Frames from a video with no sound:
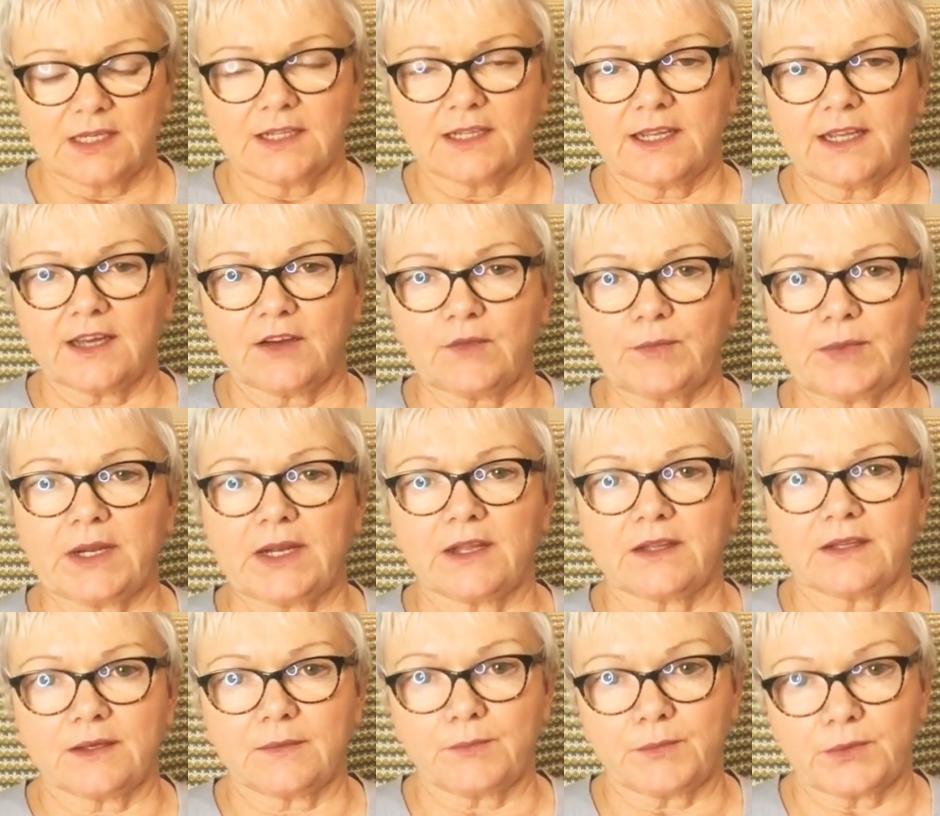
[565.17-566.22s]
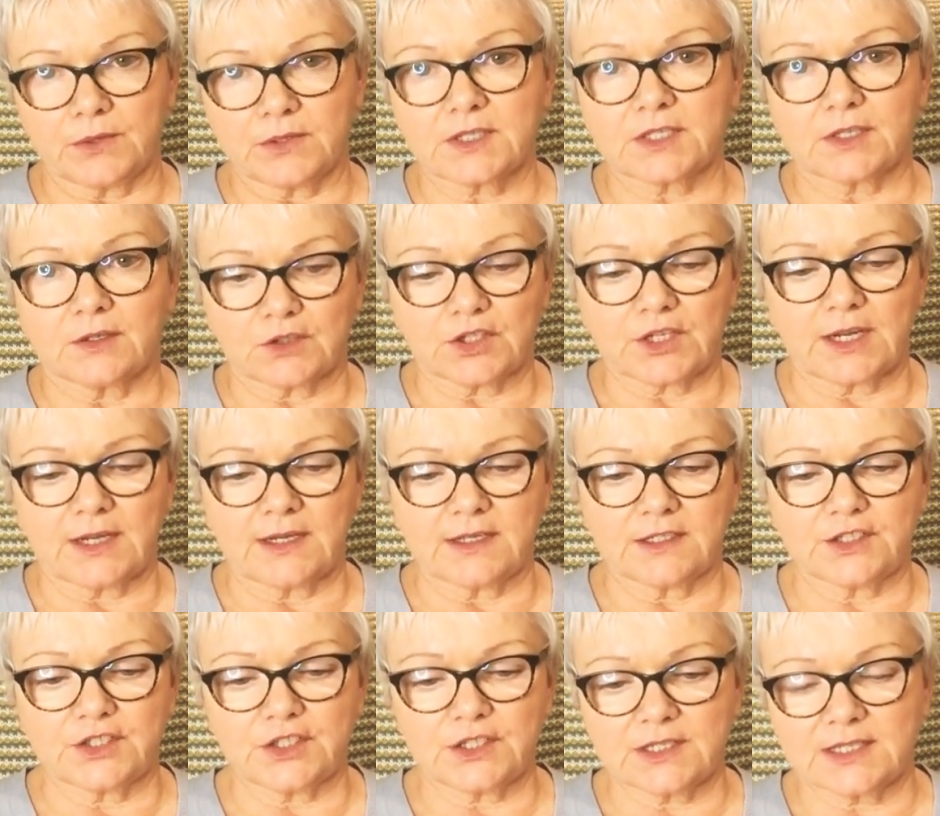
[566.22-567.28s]
There have been other personal
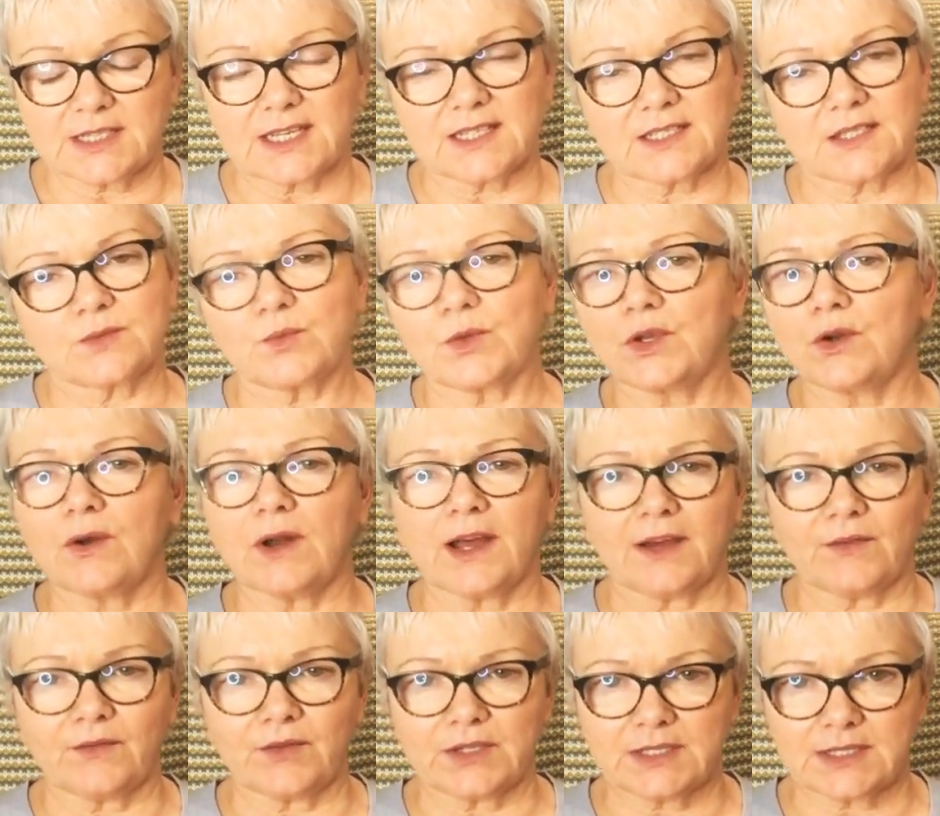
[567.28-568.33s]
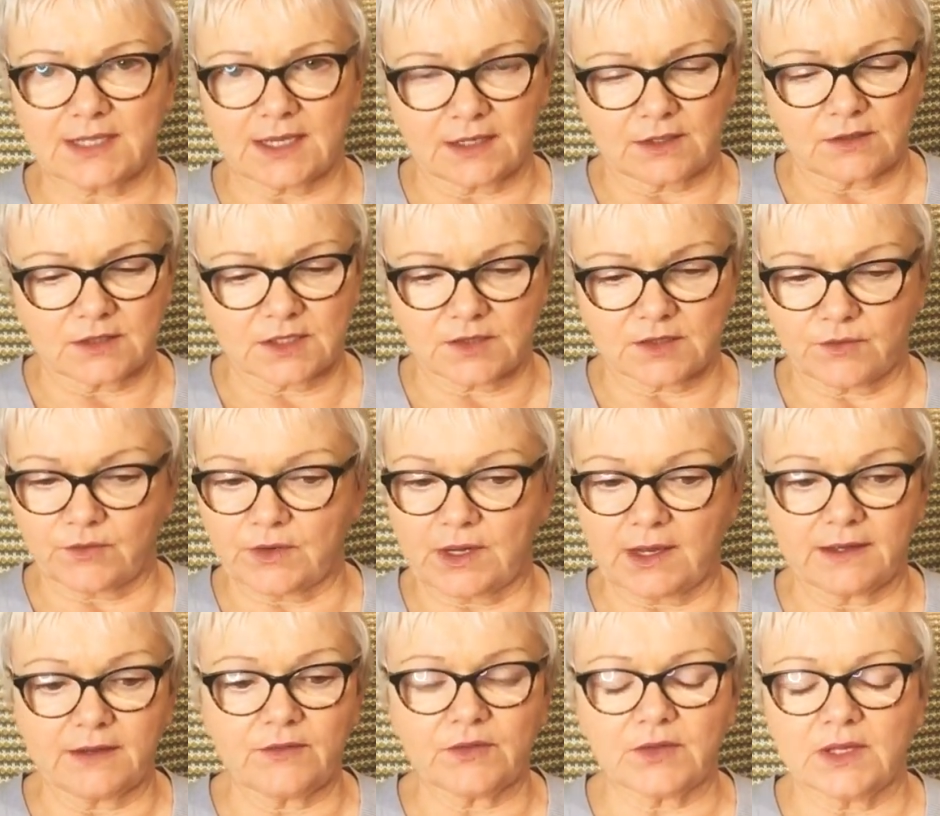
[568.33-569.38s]
challenges, as we all have in cycles of
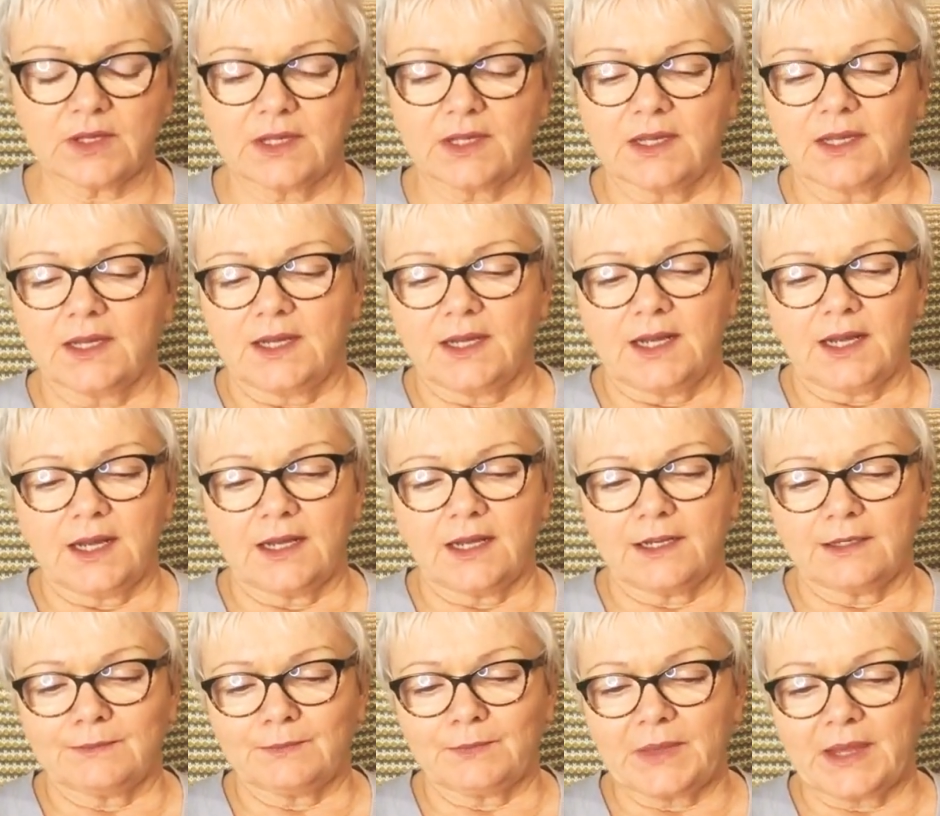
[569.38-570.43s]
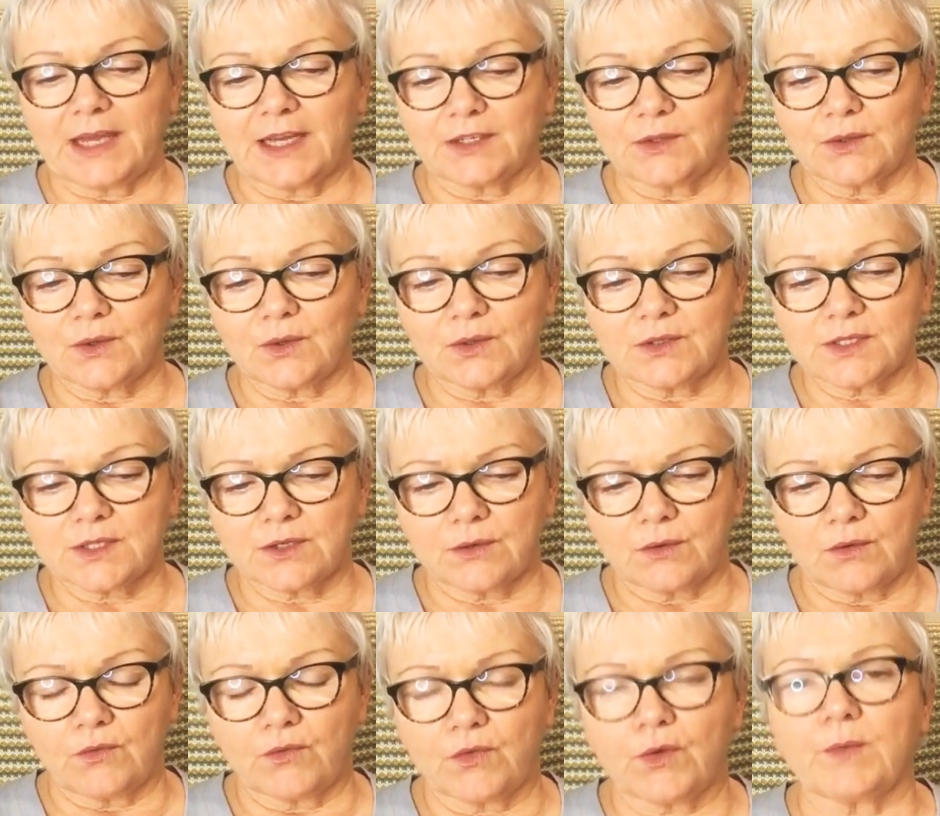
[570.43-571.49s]
life, and also
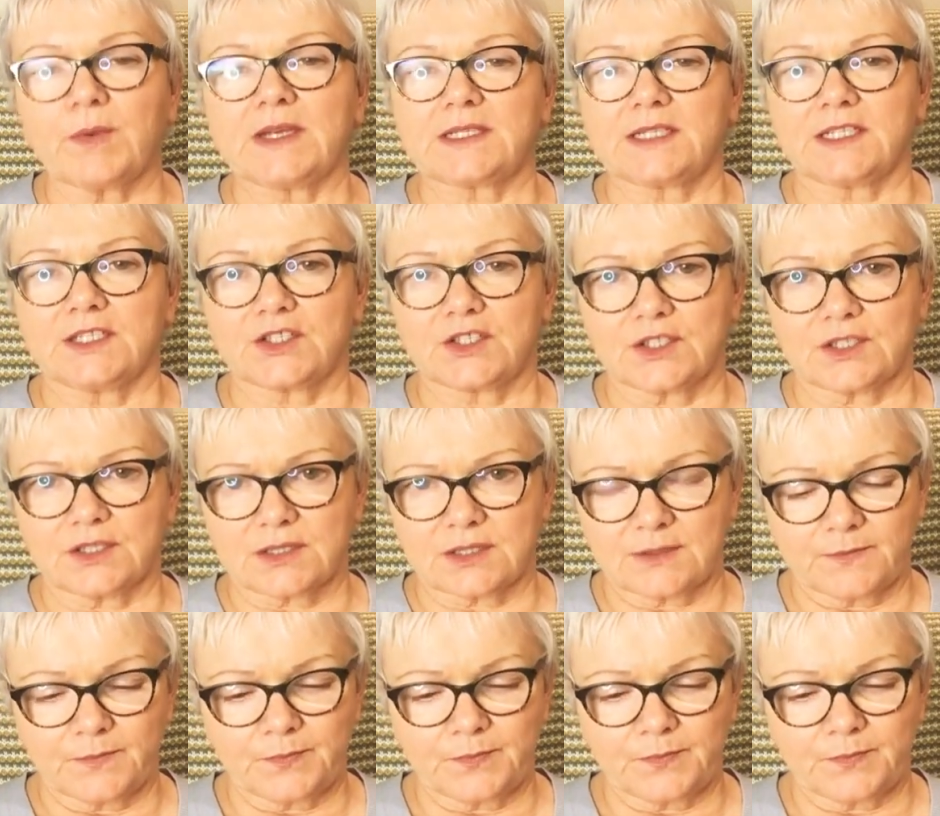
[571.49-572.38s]
for my teachers,